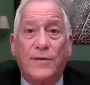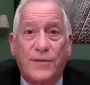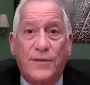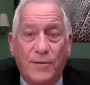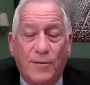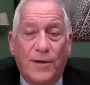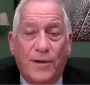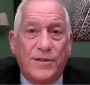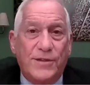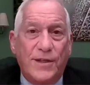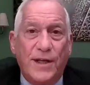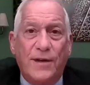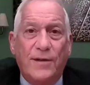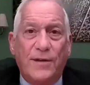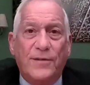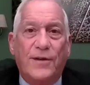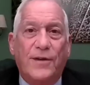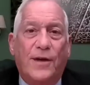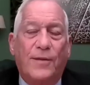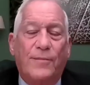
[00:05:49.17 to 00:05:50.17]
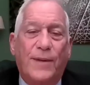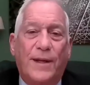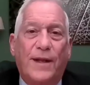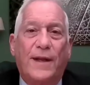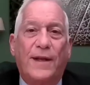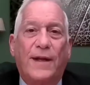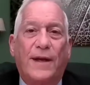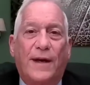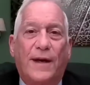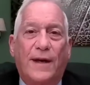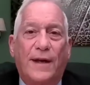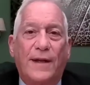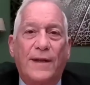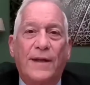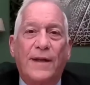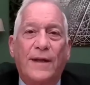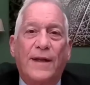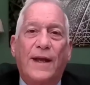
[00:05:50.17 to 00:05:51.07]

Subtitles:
Do you want shares in OpenAI?"